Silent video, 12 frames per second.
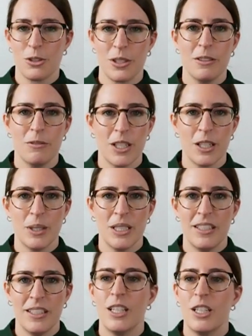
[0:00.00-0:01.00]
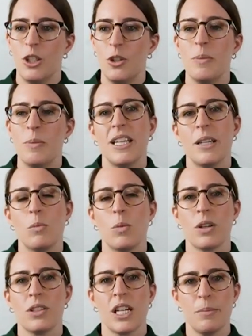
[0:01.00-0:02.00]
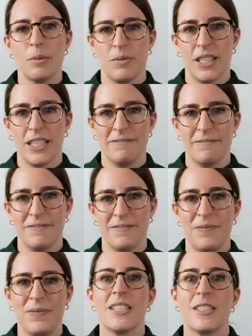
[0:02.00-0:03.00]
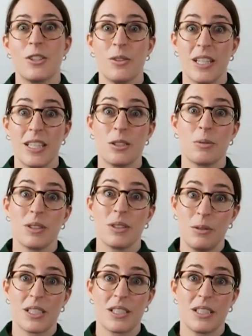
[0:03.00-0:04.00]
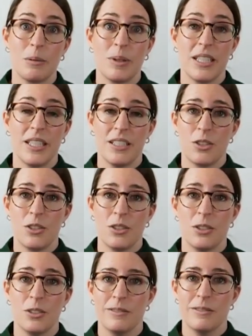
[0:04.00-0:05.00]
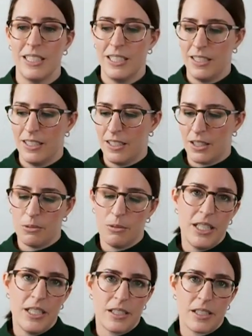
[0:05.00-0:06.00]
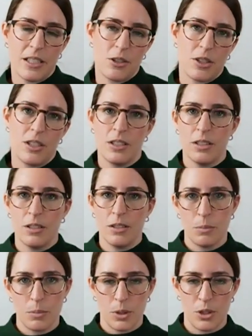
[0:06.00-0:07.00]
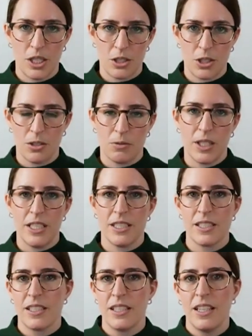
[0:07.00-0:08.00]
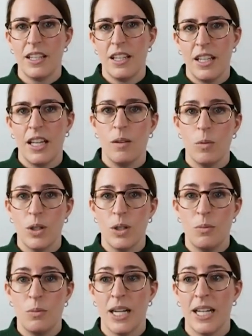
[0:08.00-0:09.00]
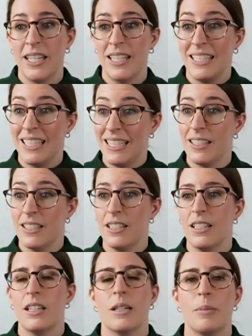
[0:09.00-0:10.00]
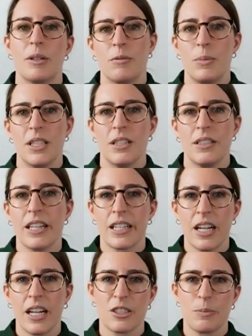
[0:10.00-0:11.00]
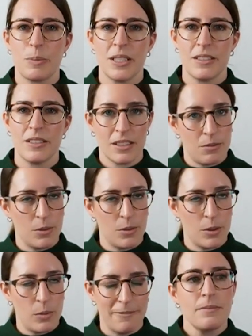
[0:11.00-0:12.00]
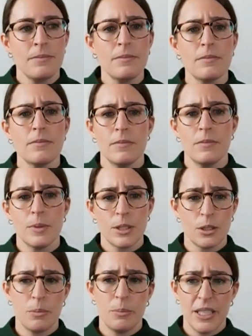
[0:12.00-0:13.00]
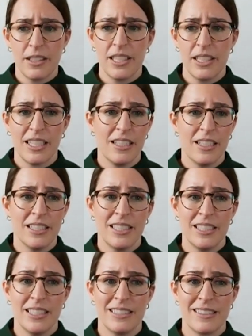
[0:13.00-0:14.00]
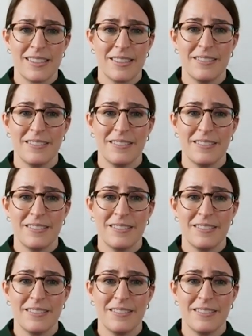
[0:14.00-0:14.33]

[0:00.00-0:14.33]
rate environment, you may get more on top of that. So that's really what's going to play into the rate discussion, projection of rates, and what you might get above and beyond that cash balance if you were to wait. So big thing here is,